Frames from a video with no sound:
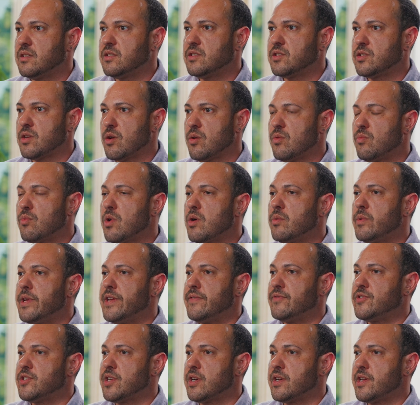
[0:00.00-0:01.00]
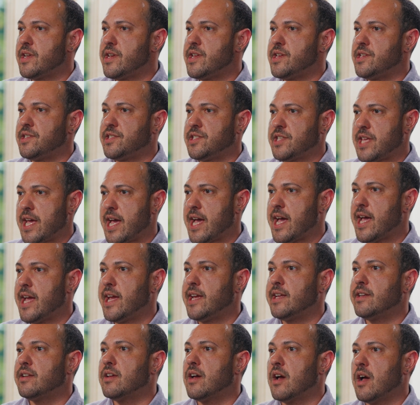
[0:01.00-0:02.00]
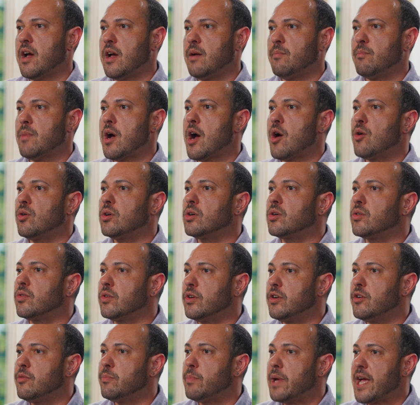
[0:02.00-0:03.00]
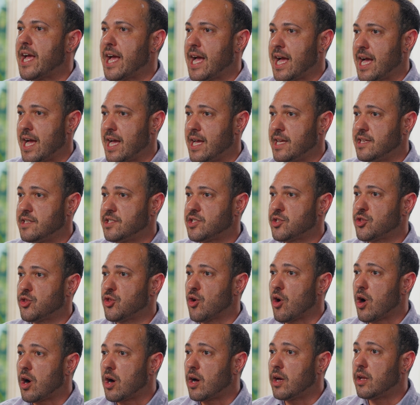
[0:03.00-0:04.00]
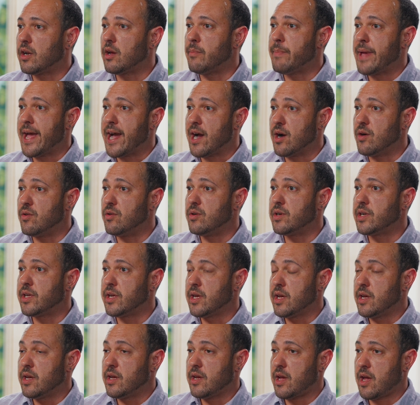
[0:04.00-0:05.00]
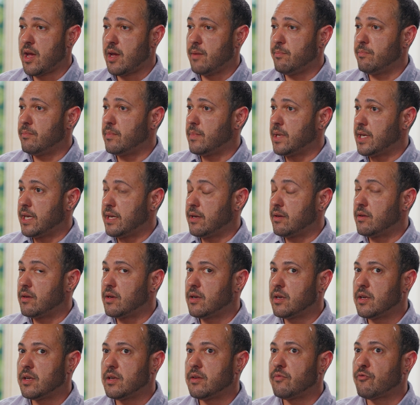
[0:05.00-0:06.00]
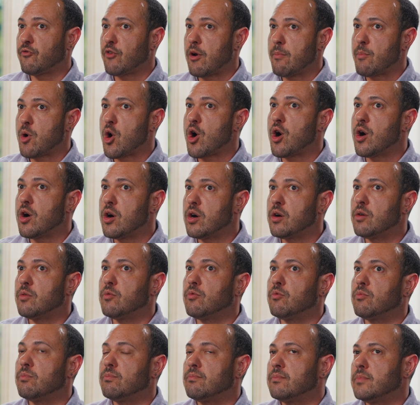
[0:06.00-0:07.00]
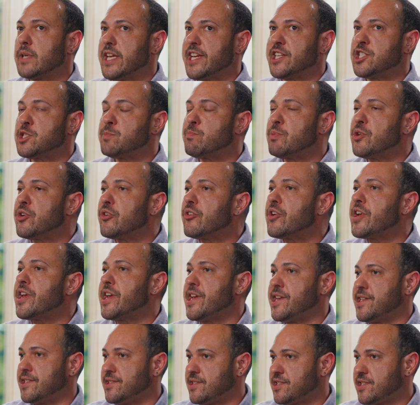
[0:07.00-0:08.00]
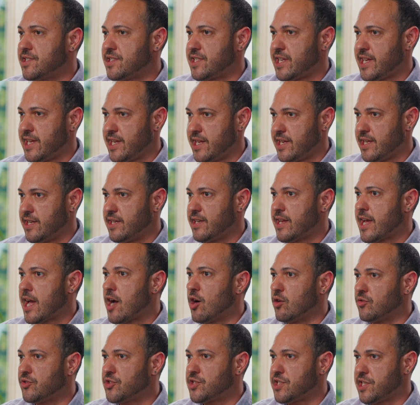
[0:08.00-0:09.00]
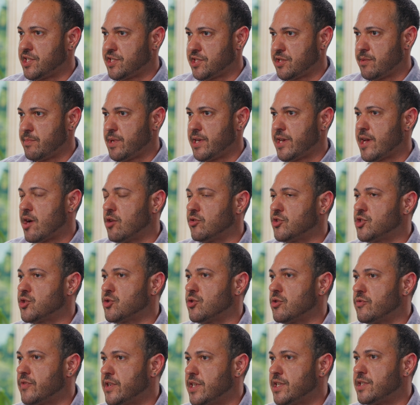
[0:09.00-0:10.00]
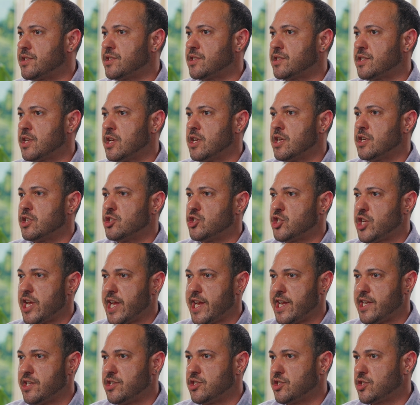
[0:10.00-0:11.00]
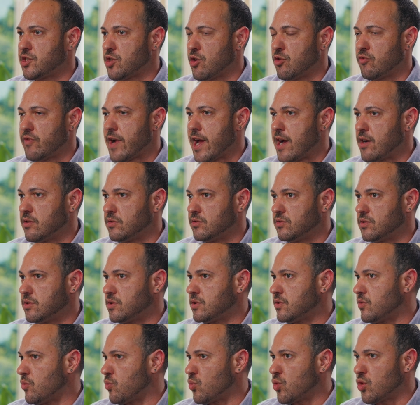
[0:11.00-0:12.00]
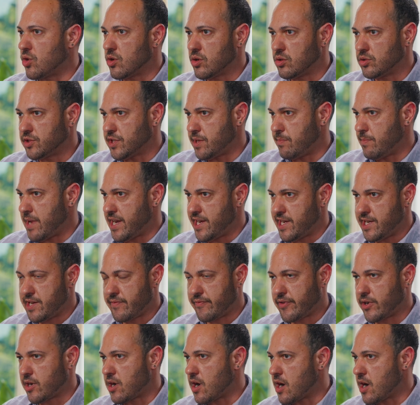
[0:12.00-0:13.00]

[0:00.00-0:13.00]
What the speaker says: So what we've done is that our group has thought about, from our experience in health system and health service change around the world in many different